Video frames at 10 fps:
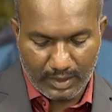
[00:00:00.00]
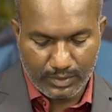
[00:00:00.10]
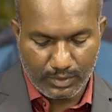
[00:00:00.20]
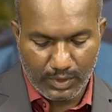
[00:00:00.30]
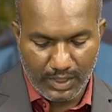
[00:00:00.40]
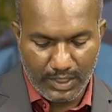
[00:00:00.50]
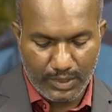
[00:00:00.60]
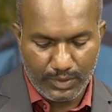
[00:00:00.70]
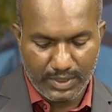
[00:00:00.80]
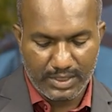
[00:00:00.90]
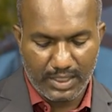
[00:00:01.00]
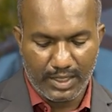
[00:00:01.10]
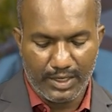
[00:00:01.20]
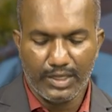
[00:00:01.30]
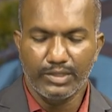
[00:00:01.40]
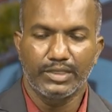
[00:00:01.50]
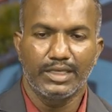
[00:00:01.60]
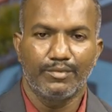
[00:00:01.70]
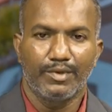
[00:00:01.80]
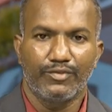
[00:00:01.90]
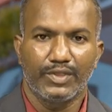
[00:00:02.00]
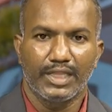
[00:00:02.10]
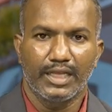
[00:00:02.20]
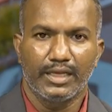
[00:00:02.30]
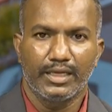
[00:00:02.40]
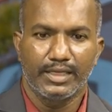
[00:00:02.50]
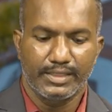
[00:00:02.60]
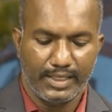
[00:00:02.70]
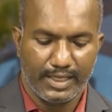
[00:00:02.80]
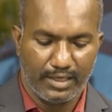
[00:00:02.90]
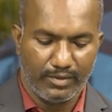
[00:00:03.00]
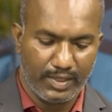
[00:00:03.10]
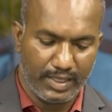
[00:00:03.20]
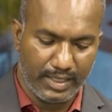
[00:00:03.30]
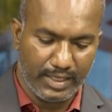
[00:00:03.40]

So E2 is the induced EMF in the secondary winding.